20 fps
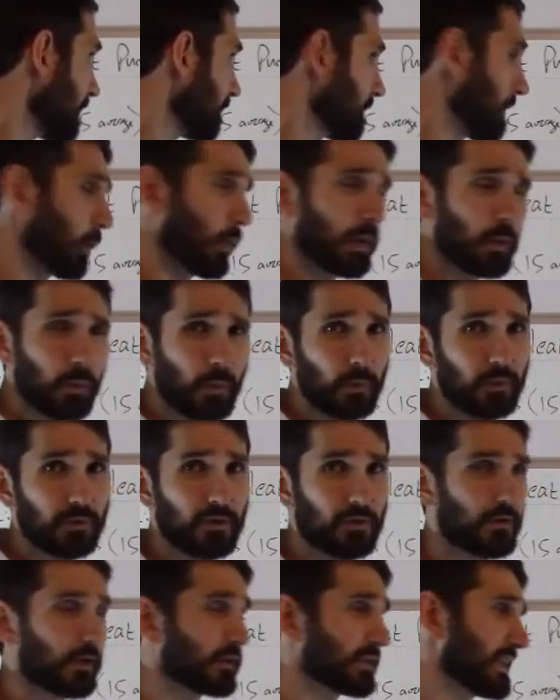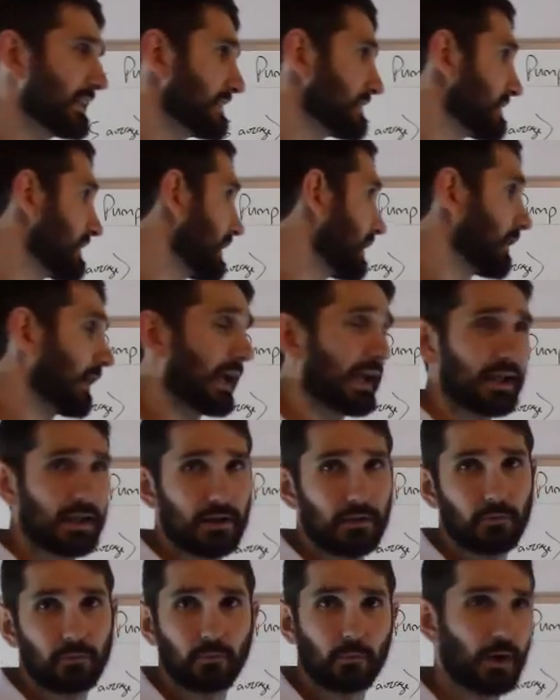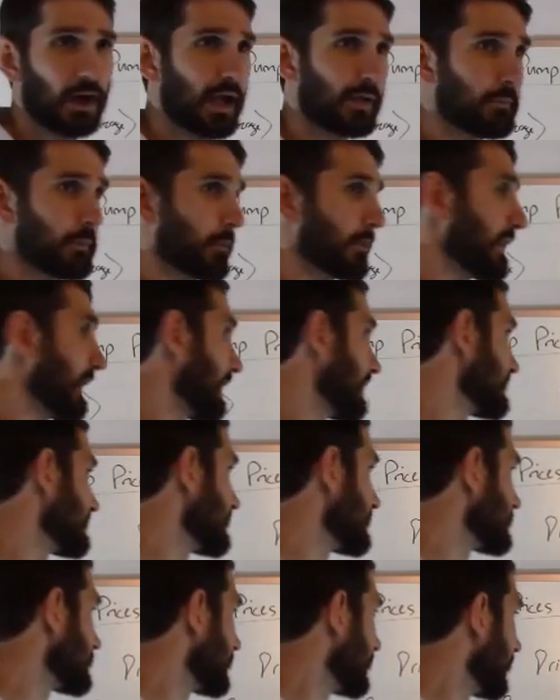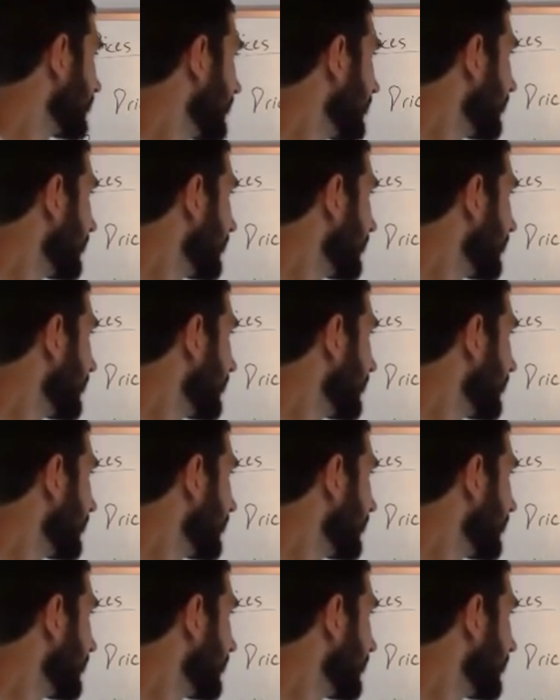But we went with the 13 SEER and we're happy with that decision.